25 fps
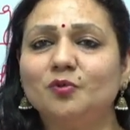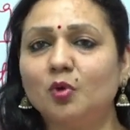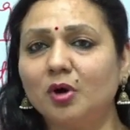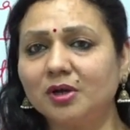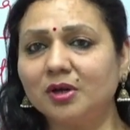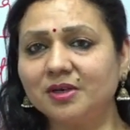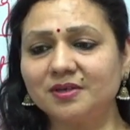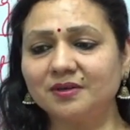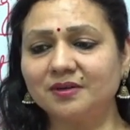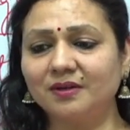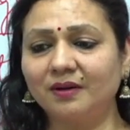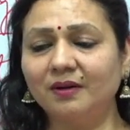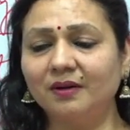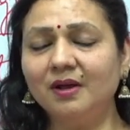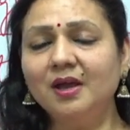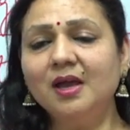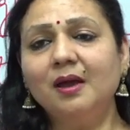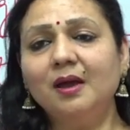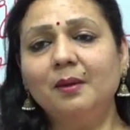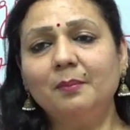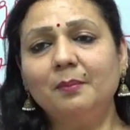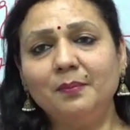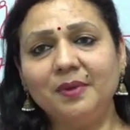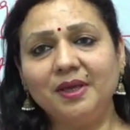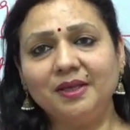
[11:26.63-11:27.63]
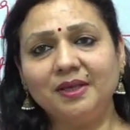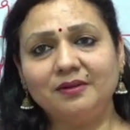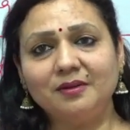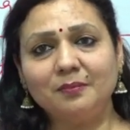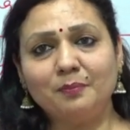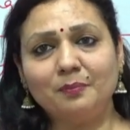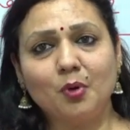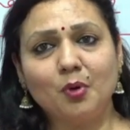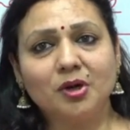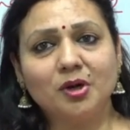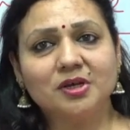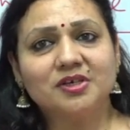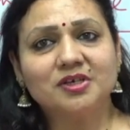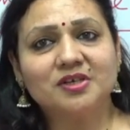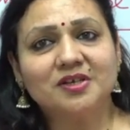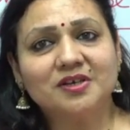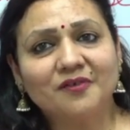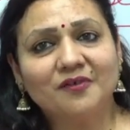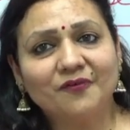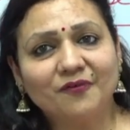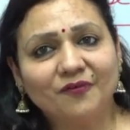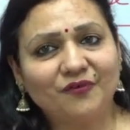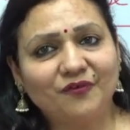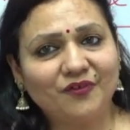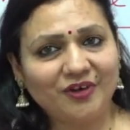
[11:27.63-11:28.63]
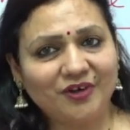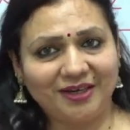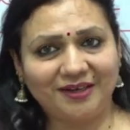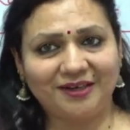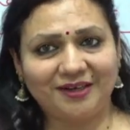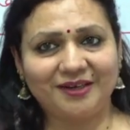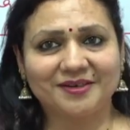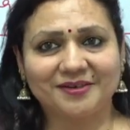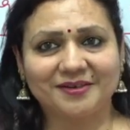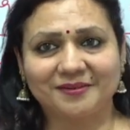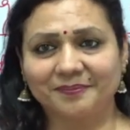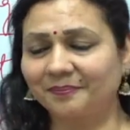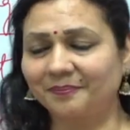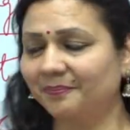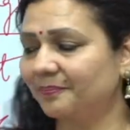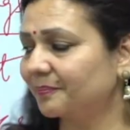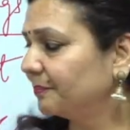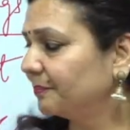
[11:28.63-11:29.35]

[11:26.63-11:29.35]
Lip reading: water make the pot filled.